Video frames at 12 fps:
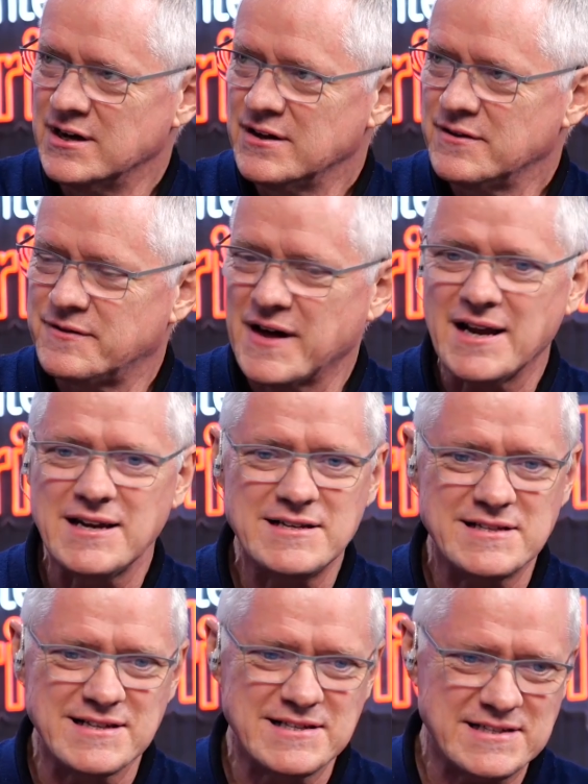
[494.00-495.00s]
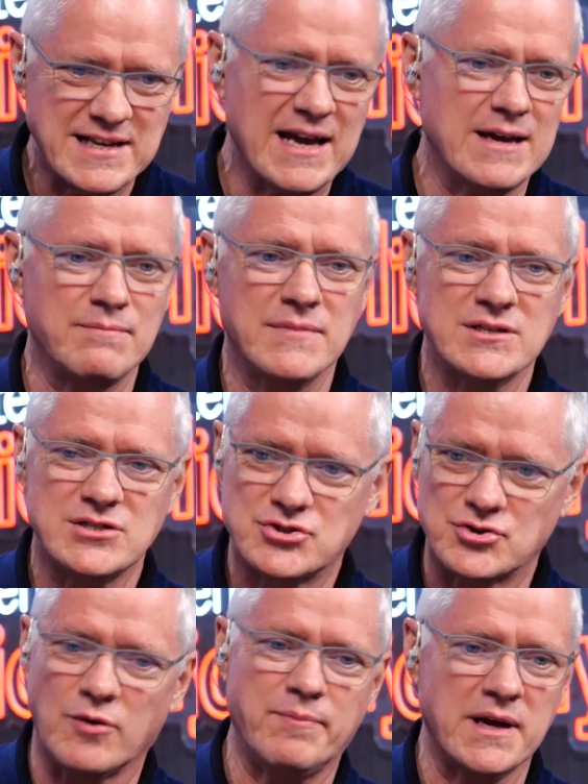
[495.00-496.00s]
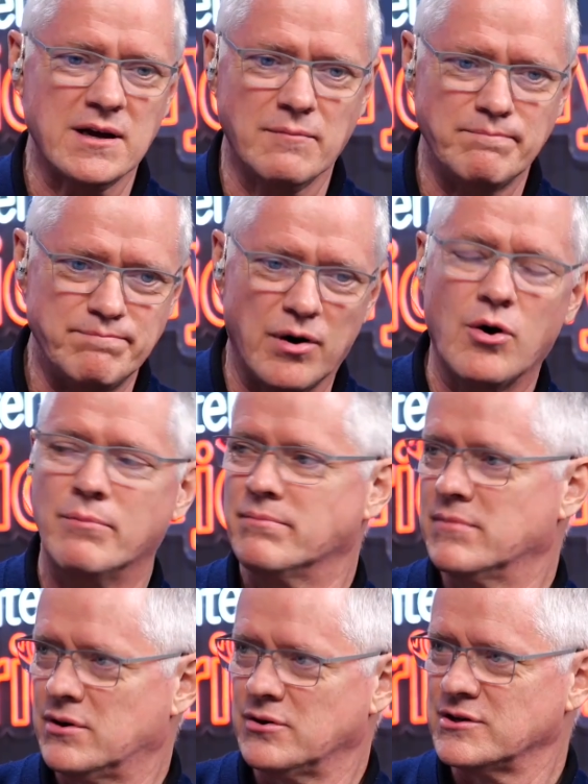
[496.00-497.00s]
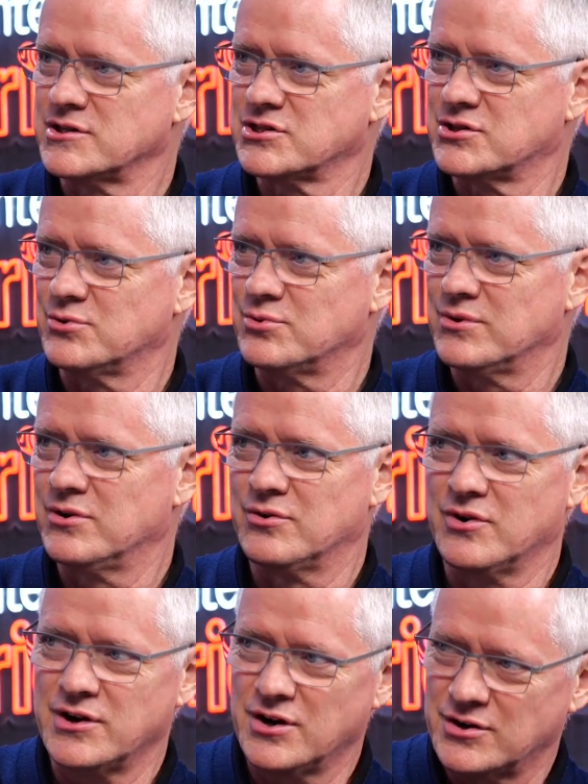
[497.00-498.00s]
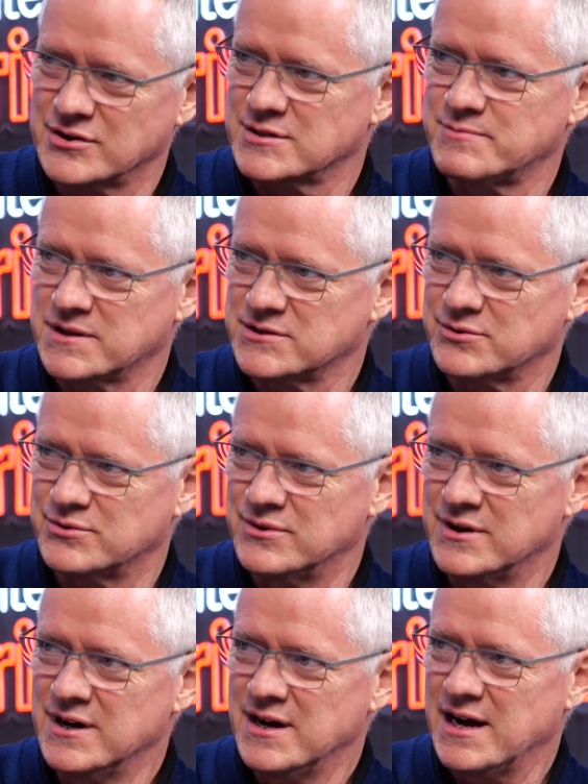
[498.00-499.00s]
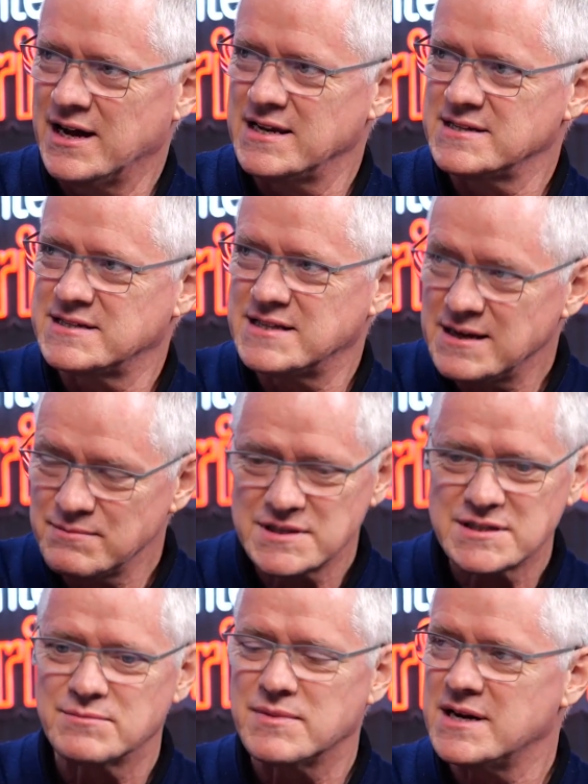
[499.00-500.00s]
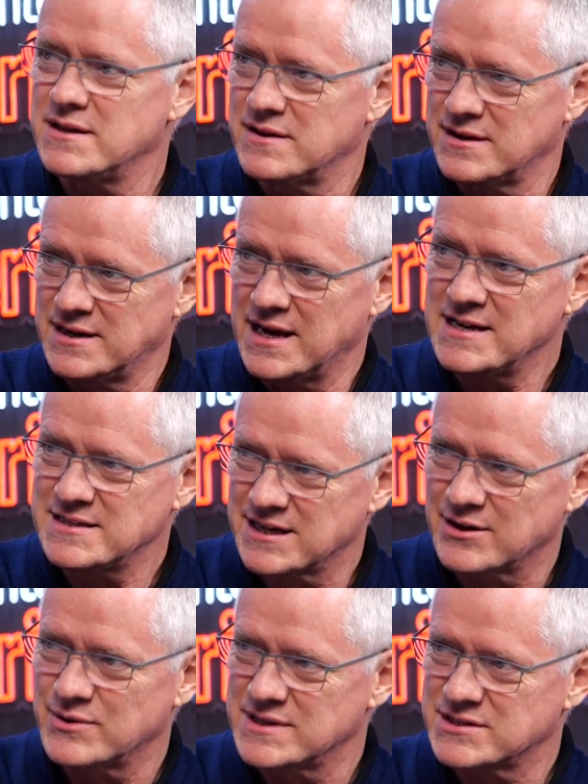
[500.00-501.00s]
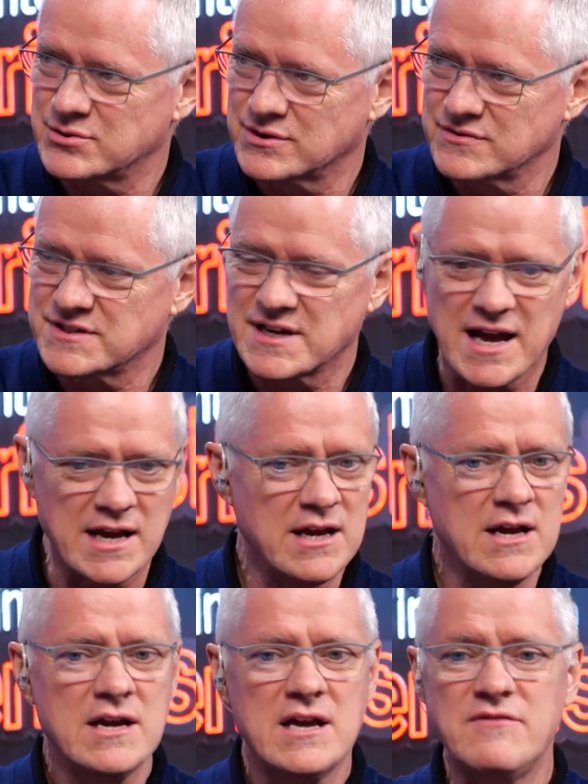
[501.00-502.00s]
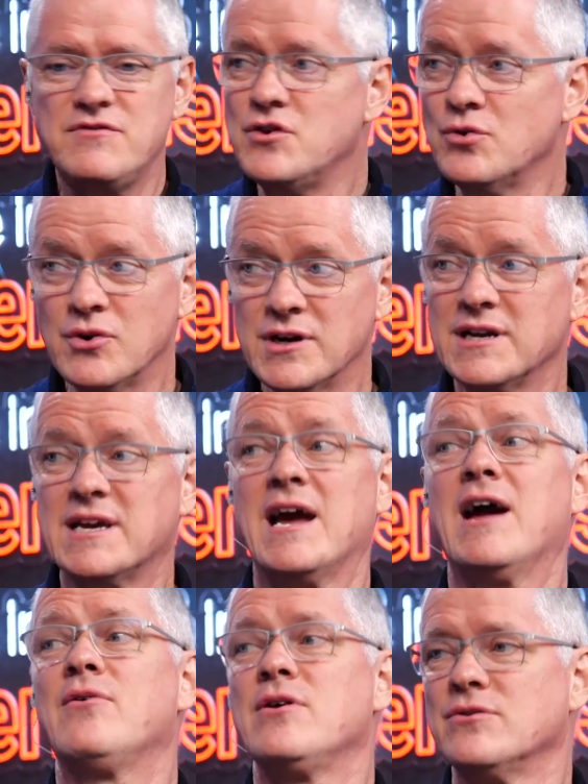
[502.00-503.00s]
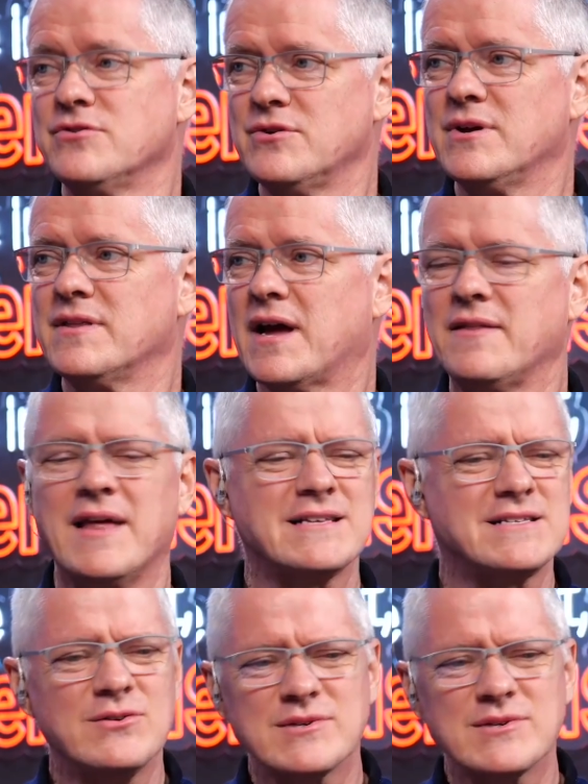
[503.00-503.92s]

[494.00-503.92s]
that is the same as dropping a bomb on a school or on a hospital. And it seems to me that NATO is sort of saying, if you're going to carry on doing that, that's not